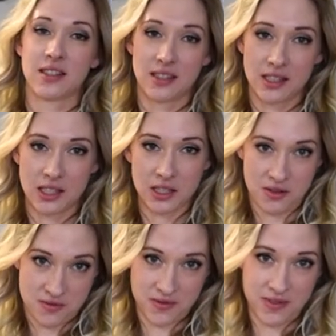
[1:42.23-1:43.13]

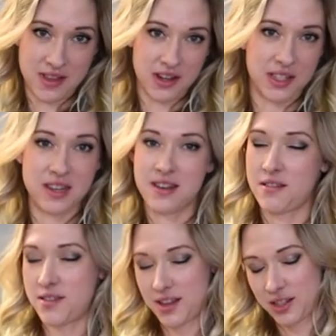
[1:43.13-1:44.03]
So there's
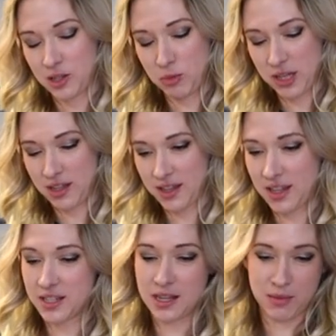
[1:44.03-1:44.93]
nothing to be
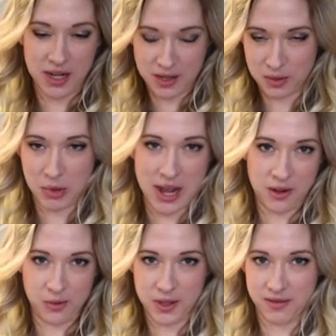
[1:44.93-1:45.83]
intimidated by
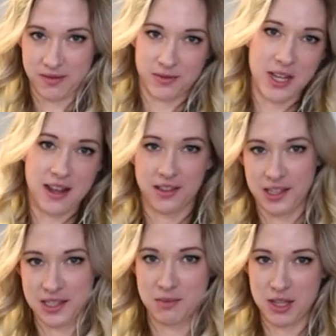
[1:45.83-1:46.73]
with
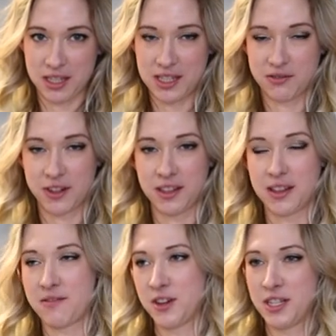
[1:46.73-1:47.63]
tackling some of these different
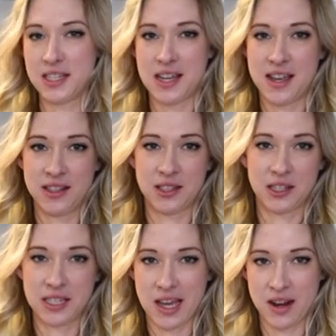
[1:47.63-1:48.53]
lever designs or
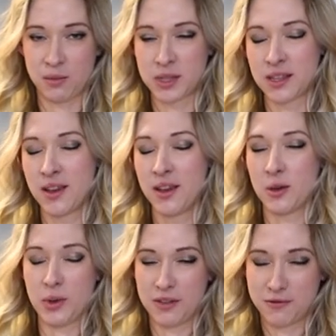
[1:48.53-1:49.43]
setups.
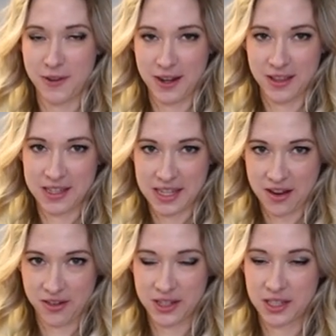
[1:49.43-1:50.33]
We can figure this
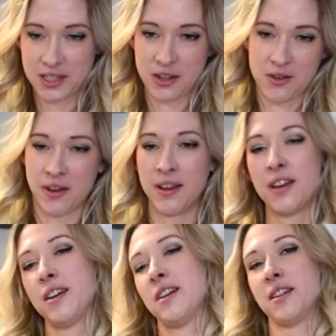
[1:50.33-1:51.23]
out, so
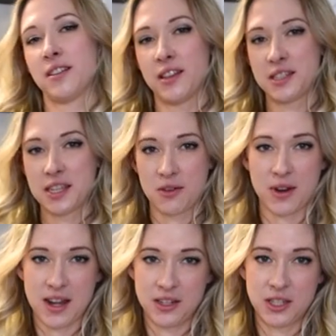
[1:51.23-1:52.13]
let's get
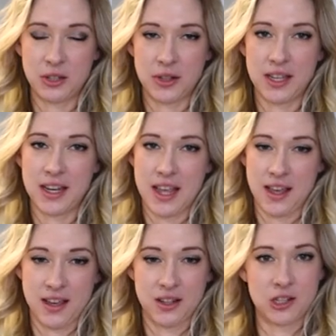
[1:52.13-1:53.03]
right into it
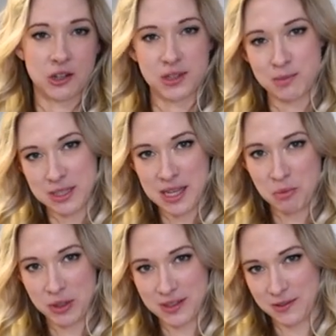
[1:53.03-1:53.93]
and show some
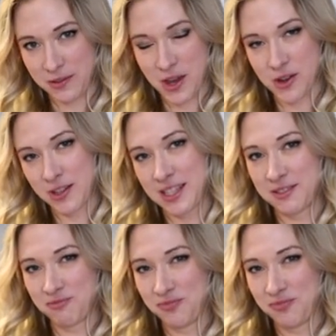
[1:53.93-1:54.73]
examples of those.